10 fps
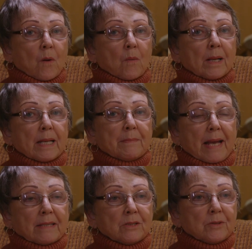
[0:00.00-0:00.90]
Well, I'm
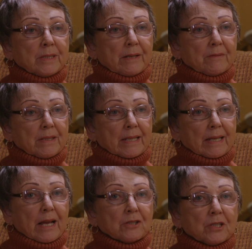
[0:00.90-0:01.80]
back to doing
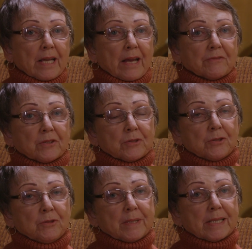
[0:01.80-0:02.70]
everything. Actually, after
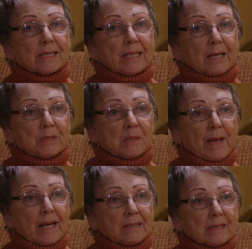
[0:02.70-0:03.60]
2 weeks, I was
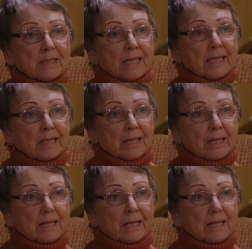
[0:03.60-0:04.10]
back to singing.